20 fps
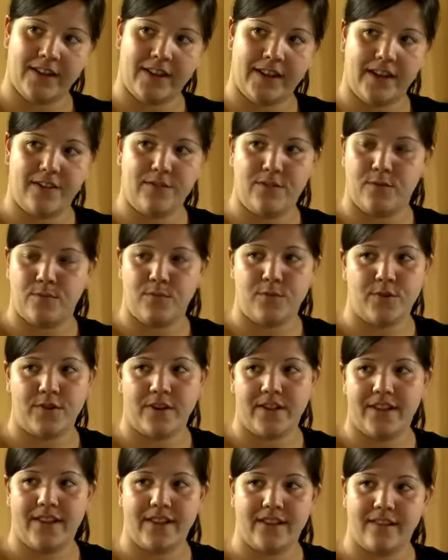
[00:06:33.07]
even
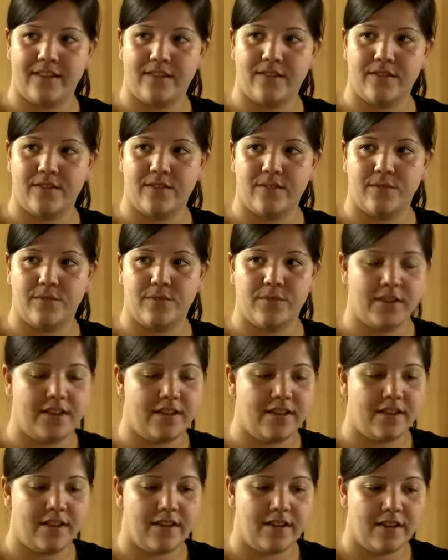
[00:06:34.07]
more than with
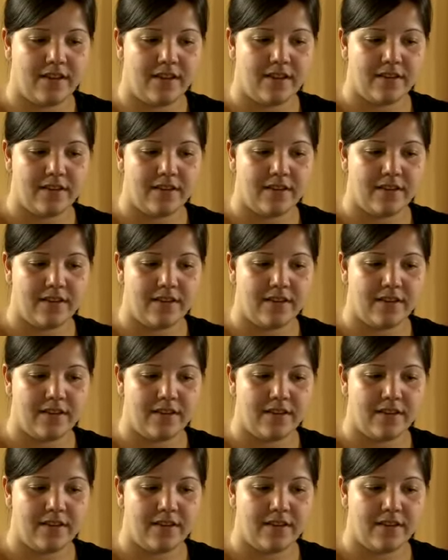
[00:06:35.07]
the